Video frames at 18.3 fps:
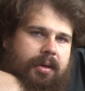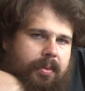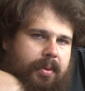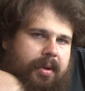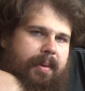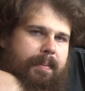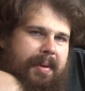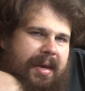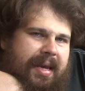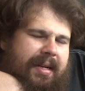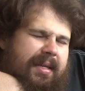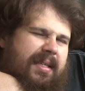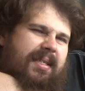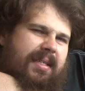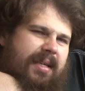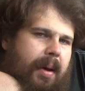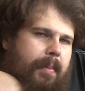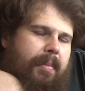wanna be in a
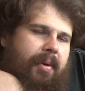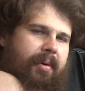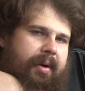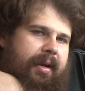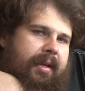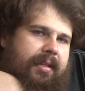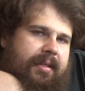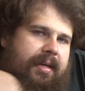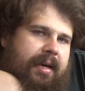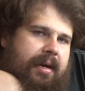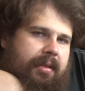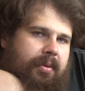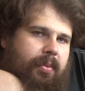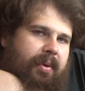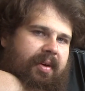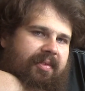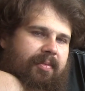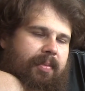submarine together
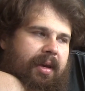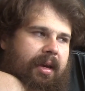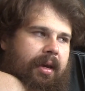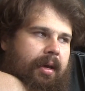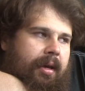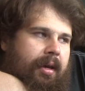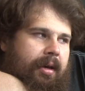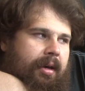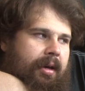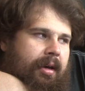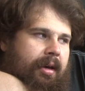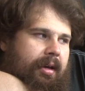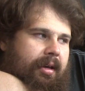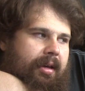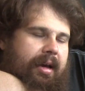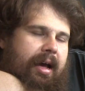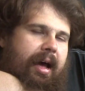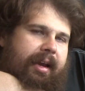with me?
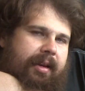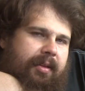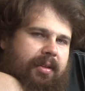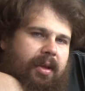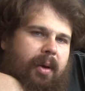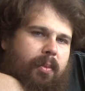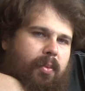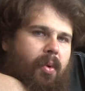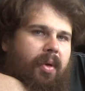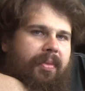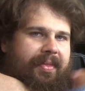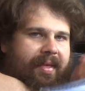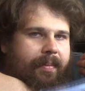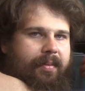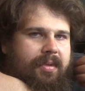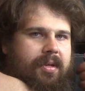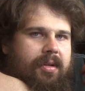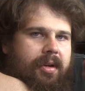I want
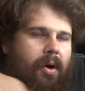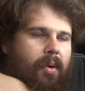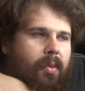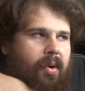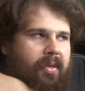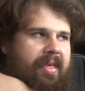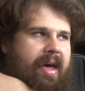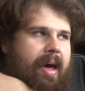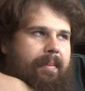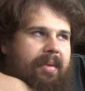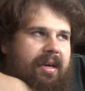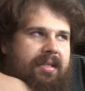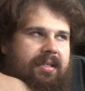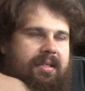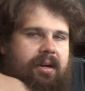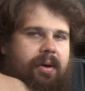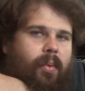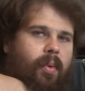them to know what that
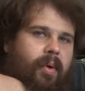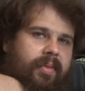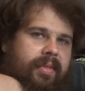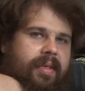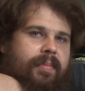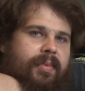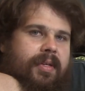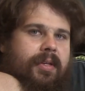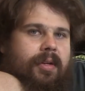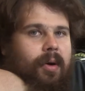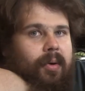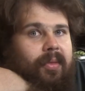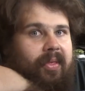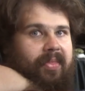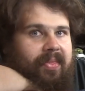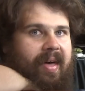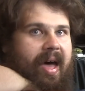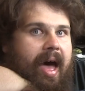means, and I want them to know
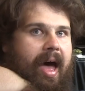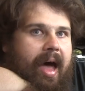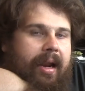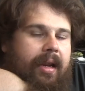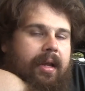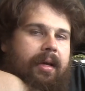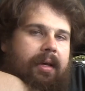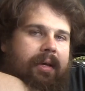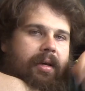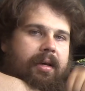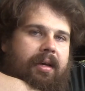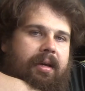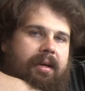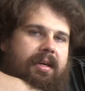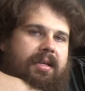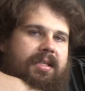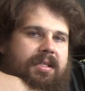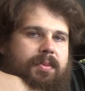that that
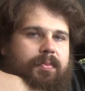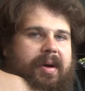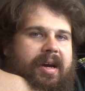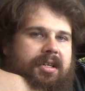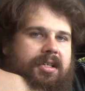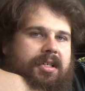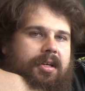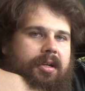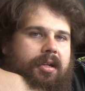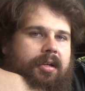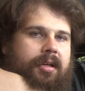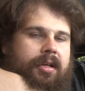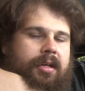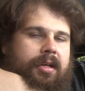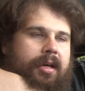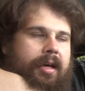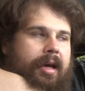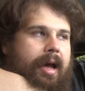is special.
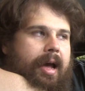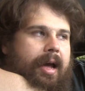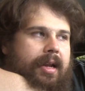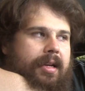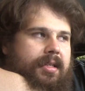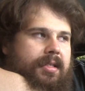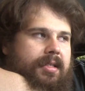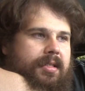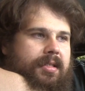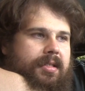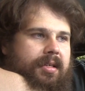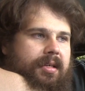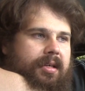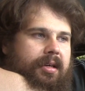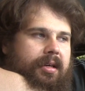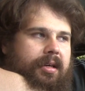And